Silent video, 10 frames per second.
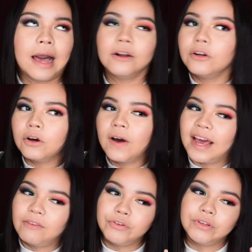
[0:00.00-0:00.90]
I don't know. I
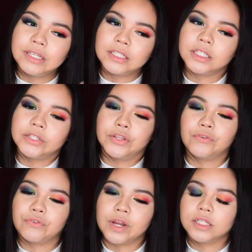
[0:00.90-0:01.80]
haven't really seen a
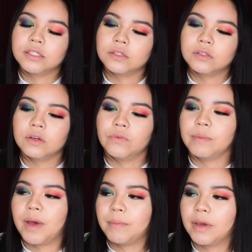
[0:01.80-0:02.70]
difference with
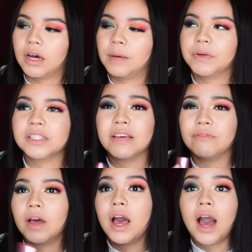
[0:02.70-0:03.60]
my makeup because
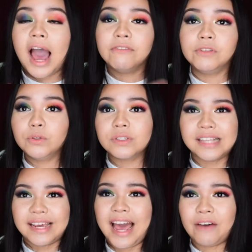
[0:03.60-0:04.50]
I've used
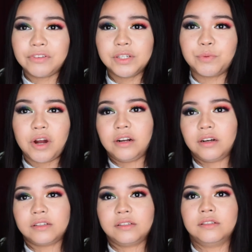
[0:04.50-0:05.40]
like half these
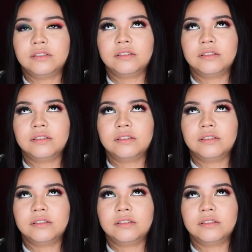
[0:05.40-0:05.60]
products.